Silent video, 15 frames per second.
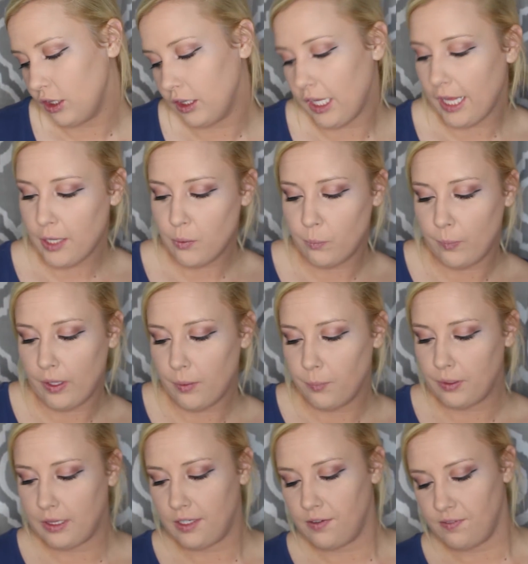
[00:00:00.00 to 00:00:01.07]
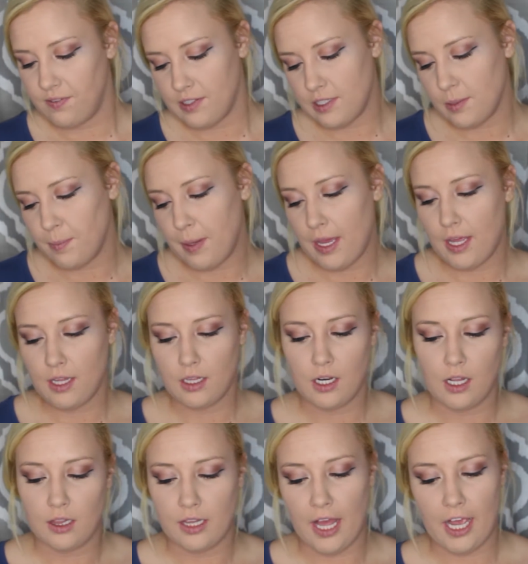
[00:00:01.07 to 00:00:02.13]
lightweight with Invisiband
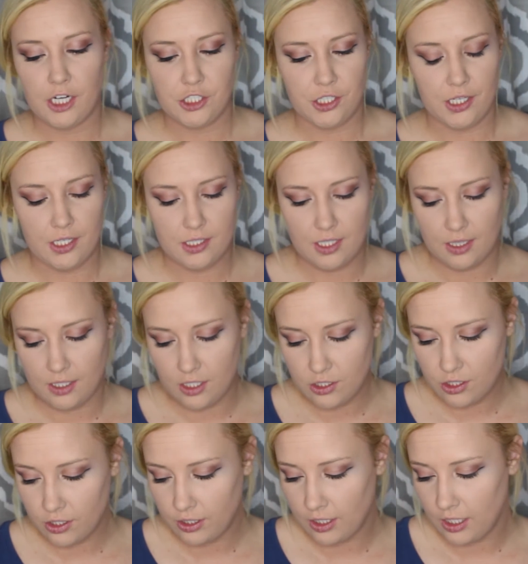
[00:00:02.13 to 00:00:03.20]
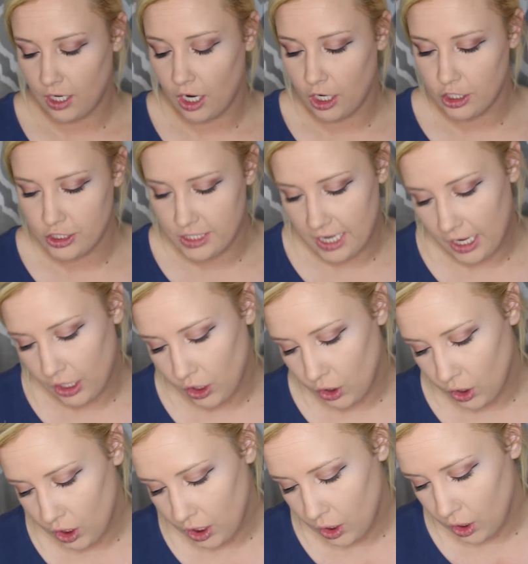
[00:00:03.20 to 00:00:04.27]
lashes. And these are the
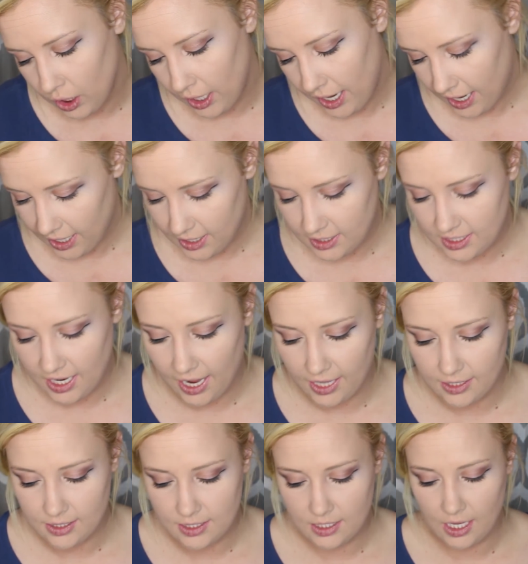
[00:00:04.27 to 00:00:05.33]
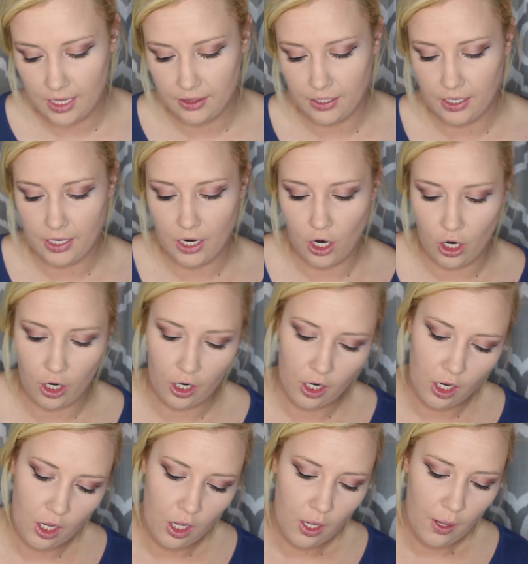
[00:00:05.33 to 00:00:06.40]
Ardell 810s, and they are
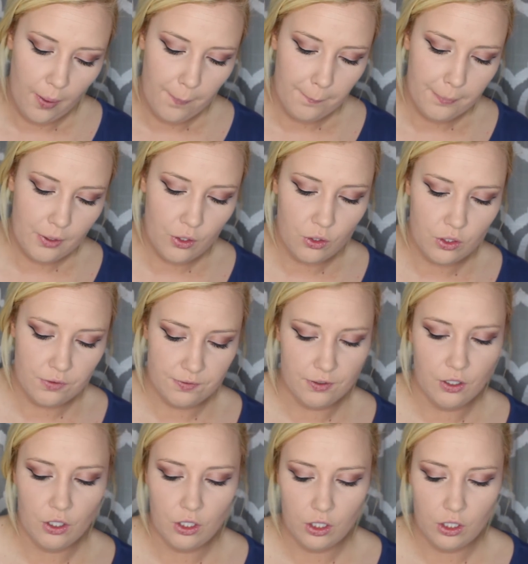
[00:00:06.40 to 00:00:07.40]
beautiful.